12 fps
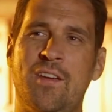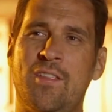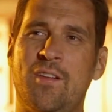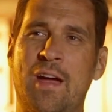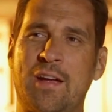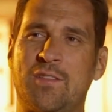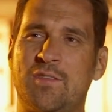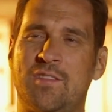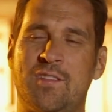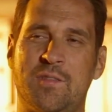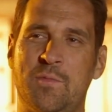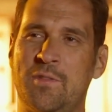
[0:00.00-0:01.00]
The other actors
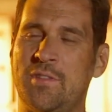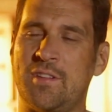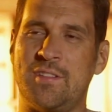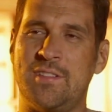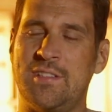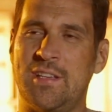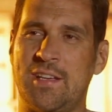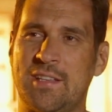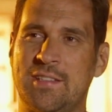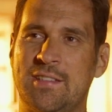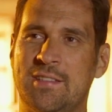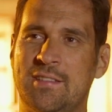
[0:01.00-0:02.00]
in this movie are
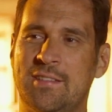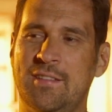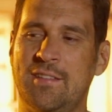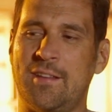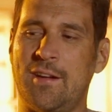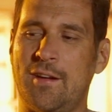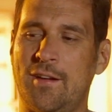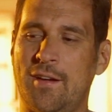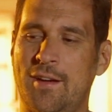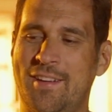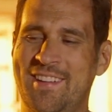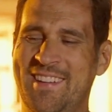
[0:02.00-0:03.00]
dicks.
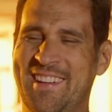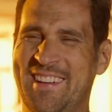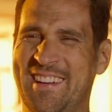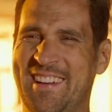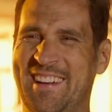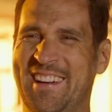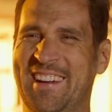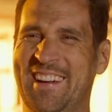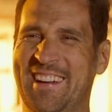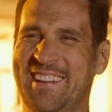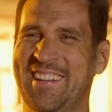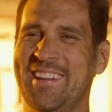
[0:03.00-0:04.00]
They're,
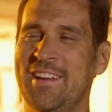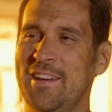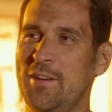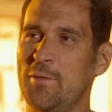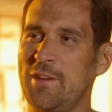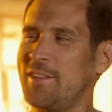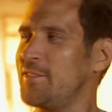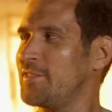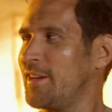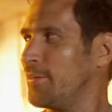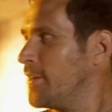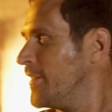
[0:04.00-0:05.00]
we can use
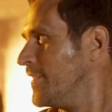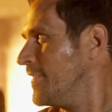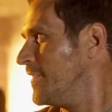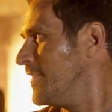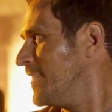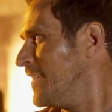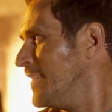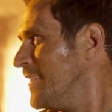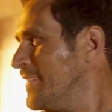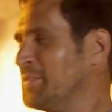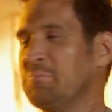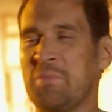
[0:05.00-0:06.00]
that, right?
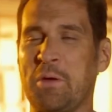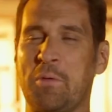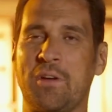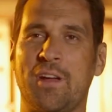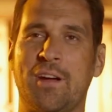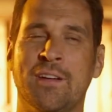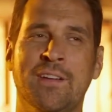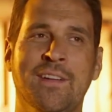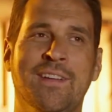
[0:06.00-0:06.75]
They won't care.